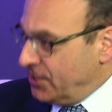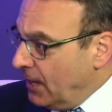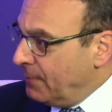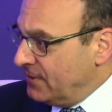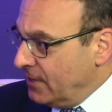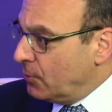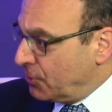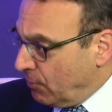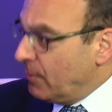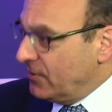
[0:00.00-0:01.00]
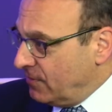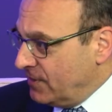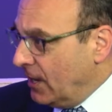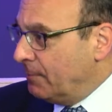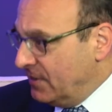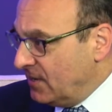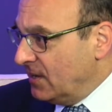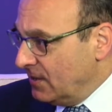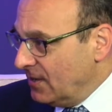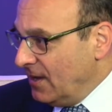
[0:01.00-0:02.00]
DAPT, with 3 months of DAPT.
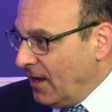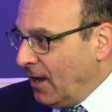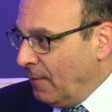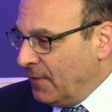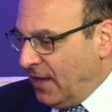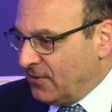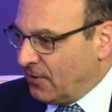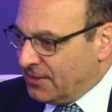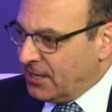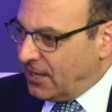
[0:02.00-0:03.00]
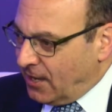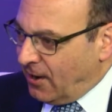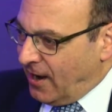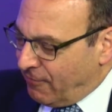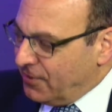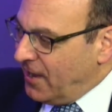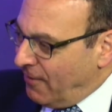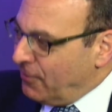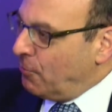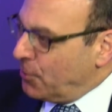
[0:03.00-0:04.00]
And so I think
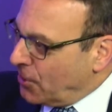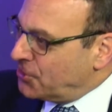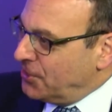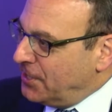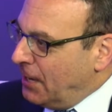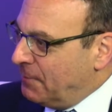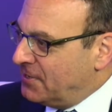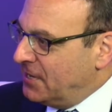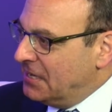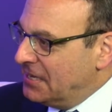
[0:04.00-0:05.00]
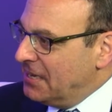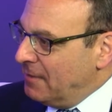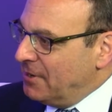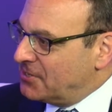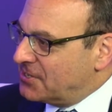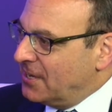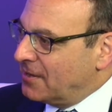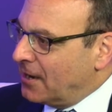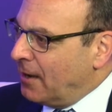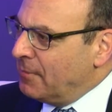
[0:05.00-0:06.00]
every reduction in DAPT. I mean, it's
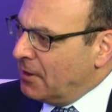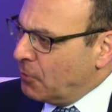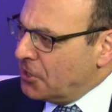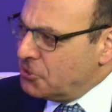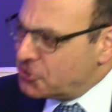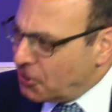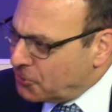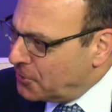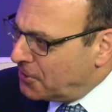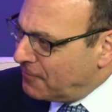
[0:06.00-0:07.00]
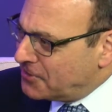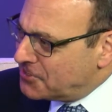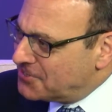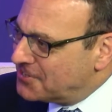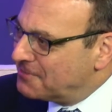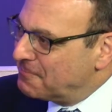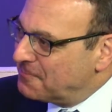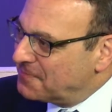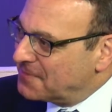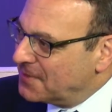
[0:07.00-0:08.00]
when did you start doing interventions?
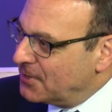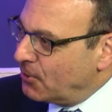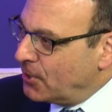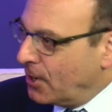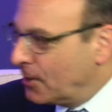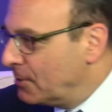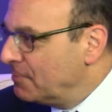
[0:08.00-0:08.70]
You're young.